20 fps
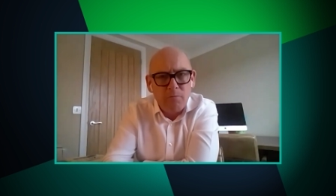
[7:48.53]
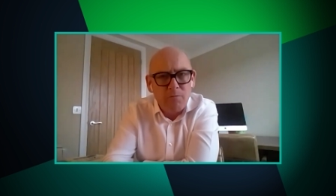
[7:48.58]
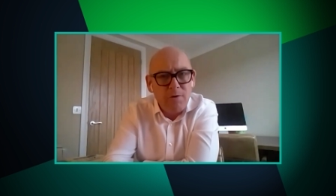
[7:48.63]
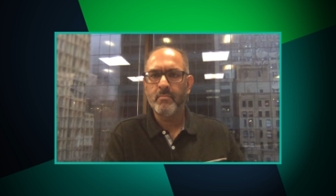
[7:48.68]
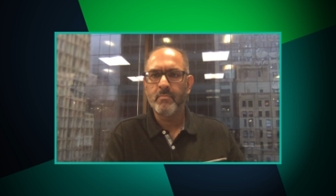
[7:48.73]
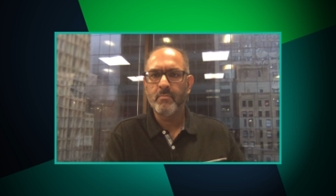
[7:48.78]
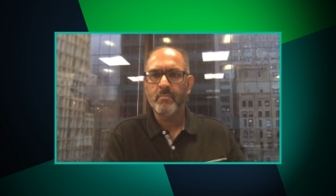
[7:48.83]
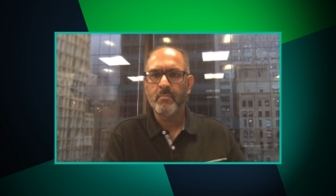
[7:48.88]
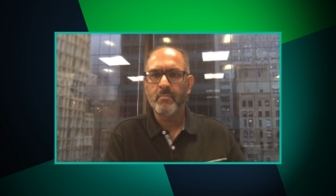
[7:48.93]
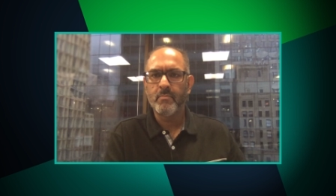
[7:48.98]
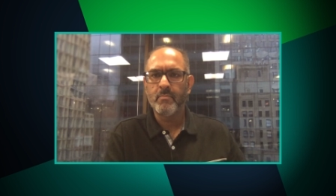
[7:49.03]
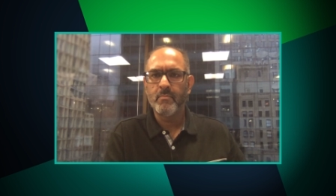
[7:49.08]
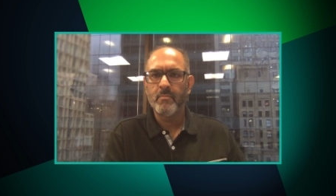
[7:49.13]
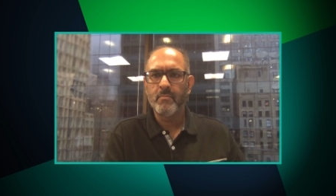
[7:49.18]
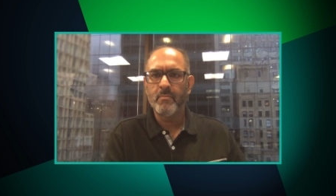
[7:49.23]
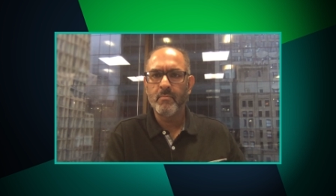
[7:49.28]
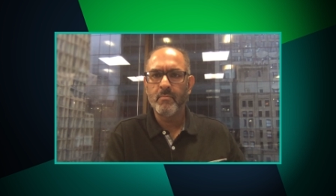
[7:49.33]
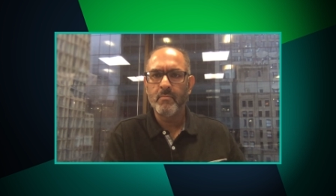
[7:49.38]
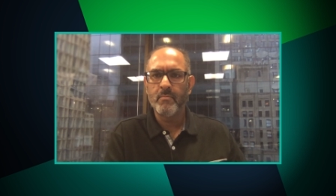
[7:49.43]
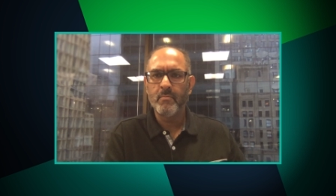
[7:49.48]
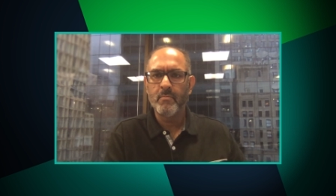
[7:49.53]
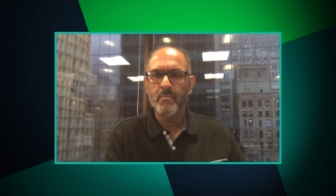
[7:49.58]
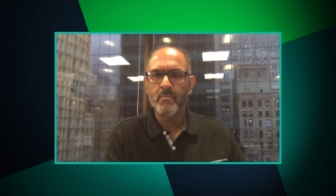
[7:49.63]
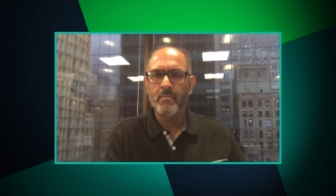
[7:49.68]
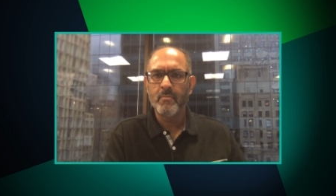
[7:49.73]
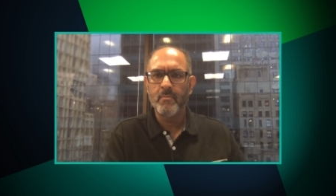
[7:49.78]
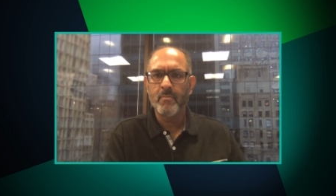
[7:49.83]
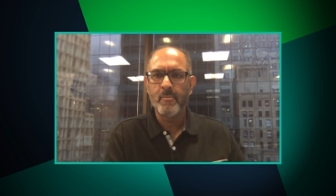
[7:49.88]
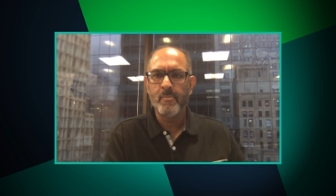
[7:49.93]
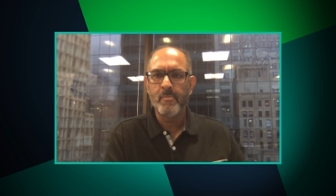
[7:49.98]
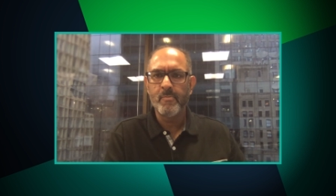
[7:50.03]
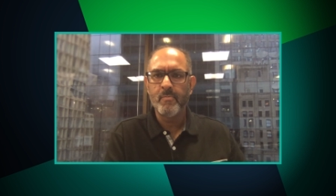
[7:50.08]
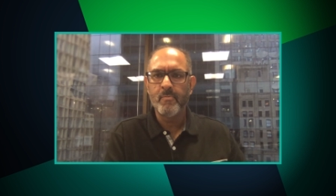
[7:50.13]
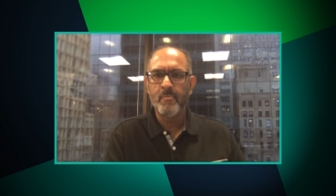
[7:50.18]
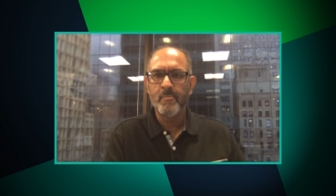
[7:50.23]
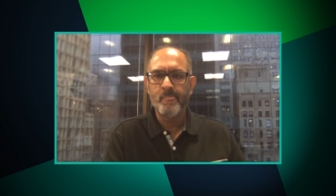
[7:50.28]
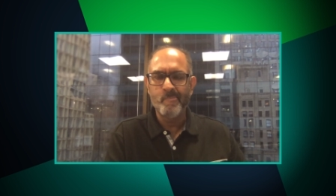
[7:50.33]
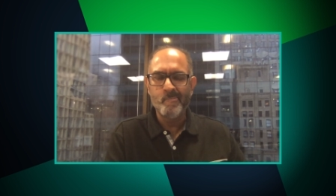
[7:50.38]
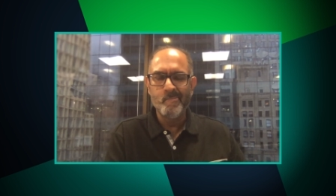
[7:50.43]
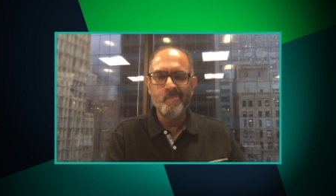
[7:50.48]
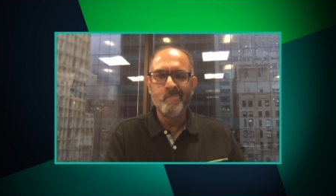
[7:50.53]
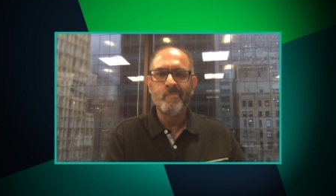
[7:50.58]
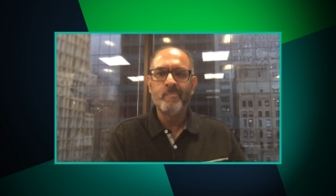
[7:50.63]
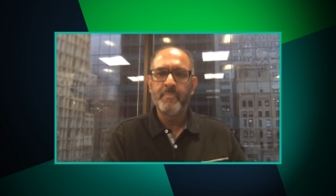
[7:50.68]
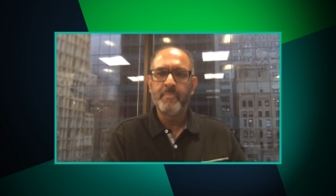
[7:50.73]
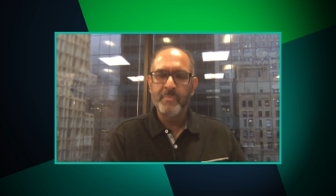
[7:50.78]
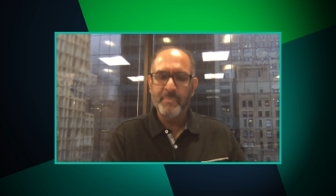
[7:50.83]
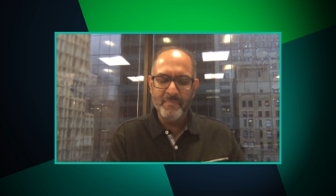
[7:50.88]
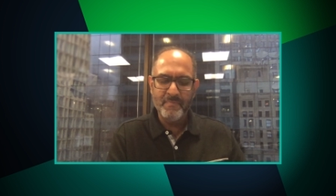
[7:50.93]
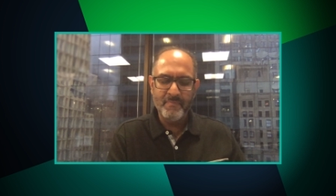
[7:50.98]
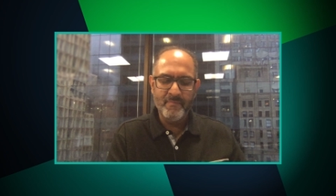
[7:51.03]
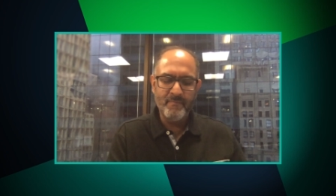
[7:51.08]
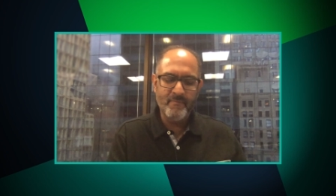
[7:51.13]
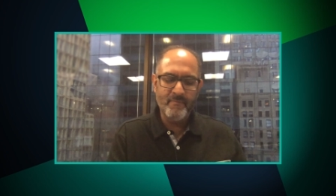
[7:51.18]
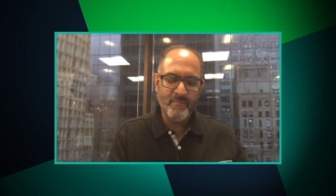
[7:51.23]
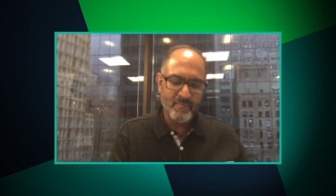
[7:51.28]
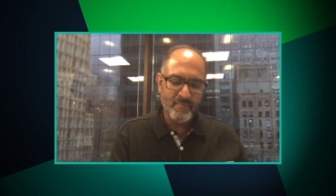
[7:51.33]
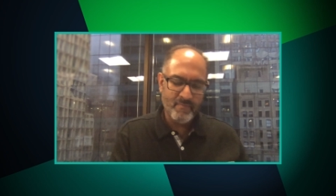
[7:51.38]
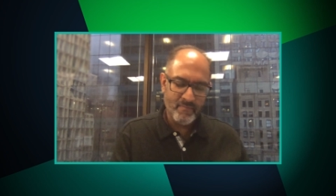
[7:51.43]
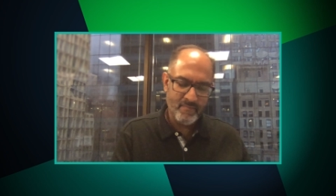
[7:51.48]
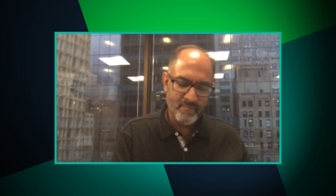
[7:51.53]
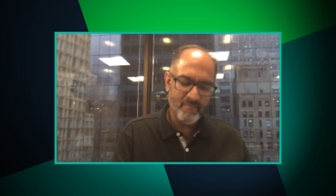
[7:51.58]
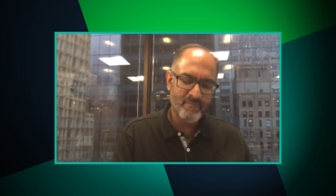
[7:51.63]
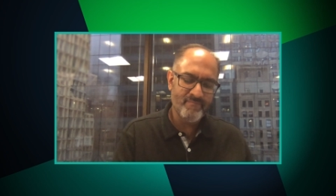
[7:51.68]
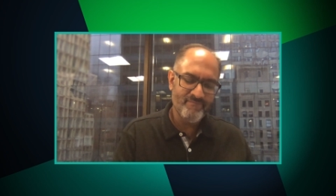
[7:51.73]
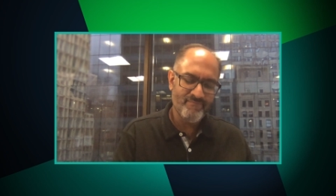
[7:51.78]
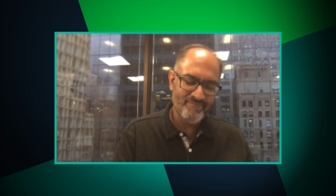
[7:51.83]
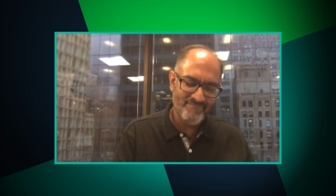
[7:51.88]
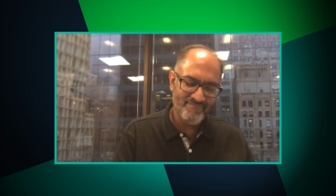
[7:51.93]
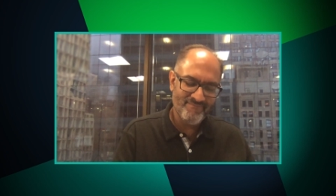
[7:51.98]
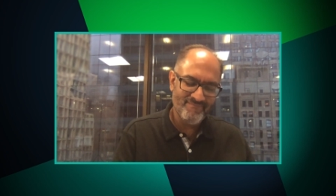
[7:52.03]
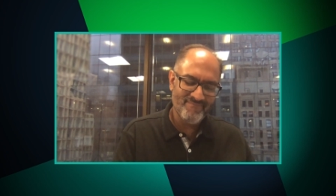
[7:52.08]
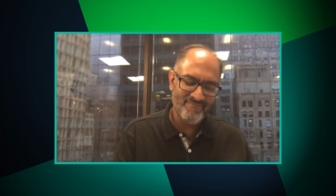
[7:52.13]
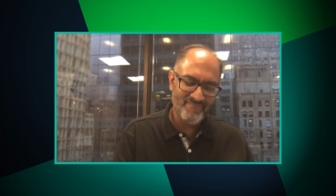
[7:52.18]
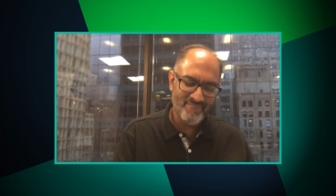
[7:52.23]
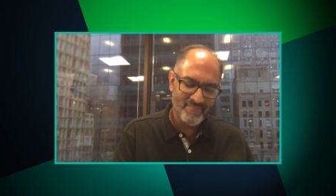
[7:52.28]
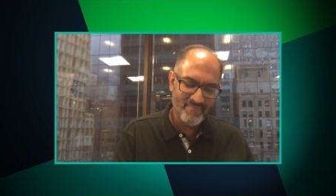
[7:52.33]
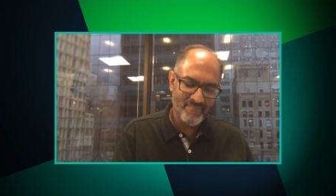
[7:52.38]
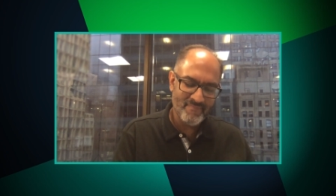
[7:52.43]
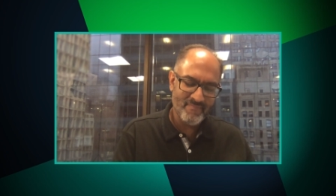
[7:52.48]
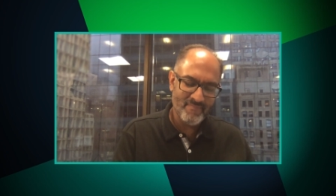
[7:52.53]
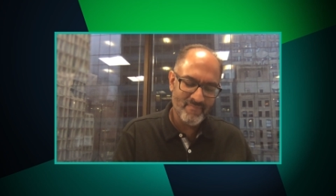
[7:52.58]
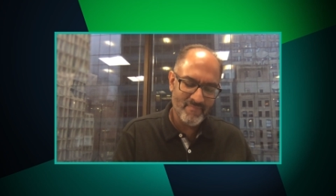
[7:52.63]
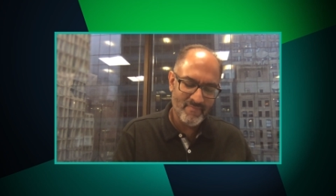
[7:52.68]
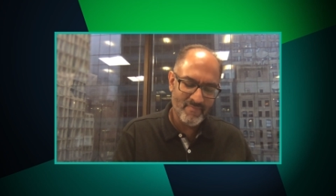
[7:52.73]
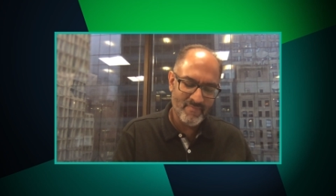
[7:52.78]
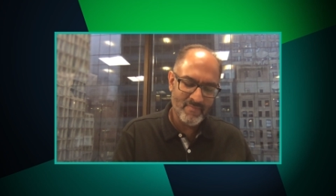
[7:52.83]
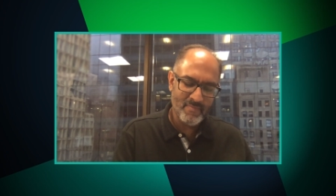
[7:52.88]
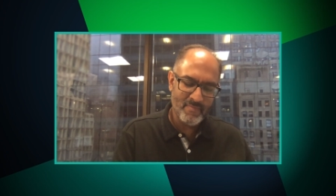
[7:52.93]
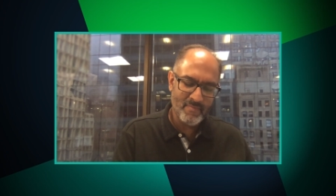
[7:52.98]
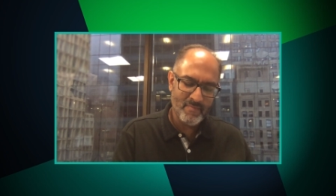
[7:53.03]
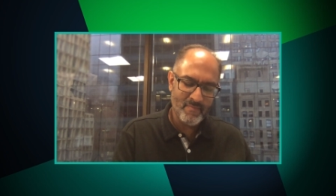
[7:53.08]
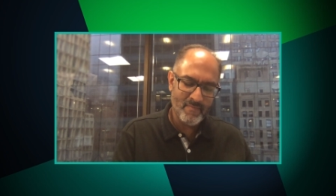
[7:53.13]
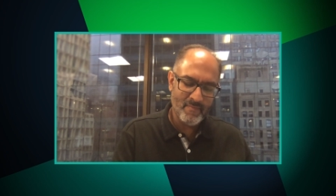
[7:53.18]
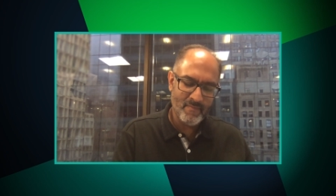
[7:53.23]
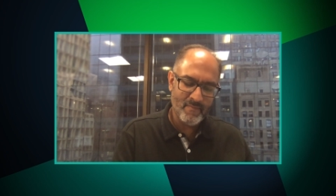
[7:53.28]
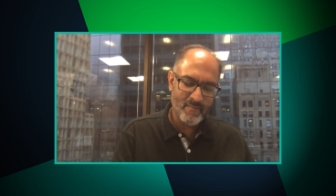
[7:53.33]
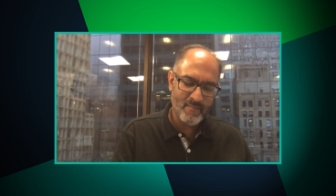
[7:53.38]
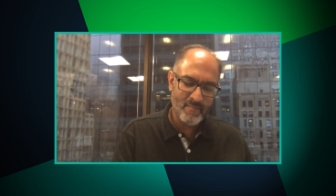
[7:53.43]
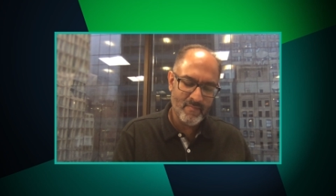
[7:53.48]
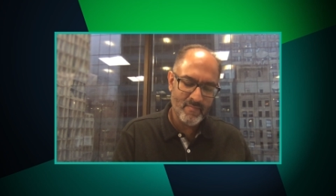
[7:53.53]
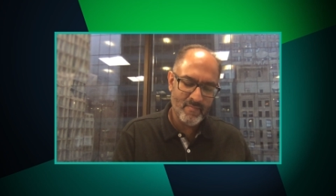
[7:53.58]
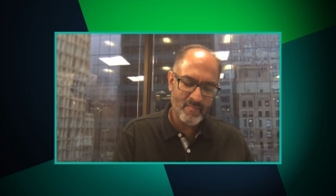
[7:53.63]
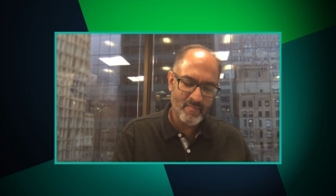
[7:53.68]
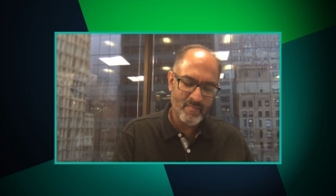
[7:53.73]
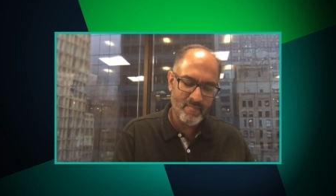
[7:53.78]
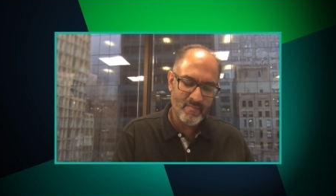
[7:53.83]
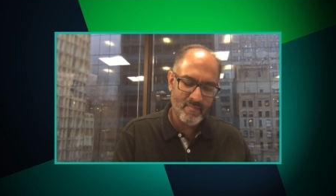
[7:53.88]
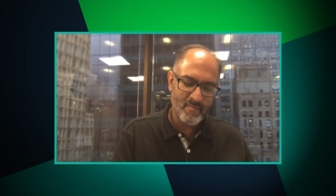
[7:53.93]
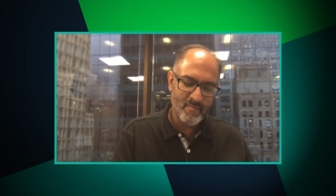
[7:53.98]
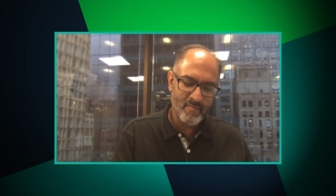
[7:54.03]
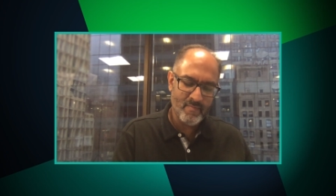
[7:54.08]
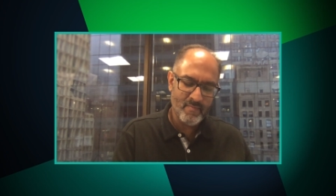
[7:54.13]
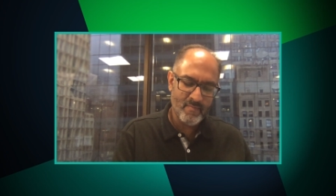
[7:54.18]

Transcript: representatives from Smart Cube, your own organization, Omer, where we collectively share the same DNA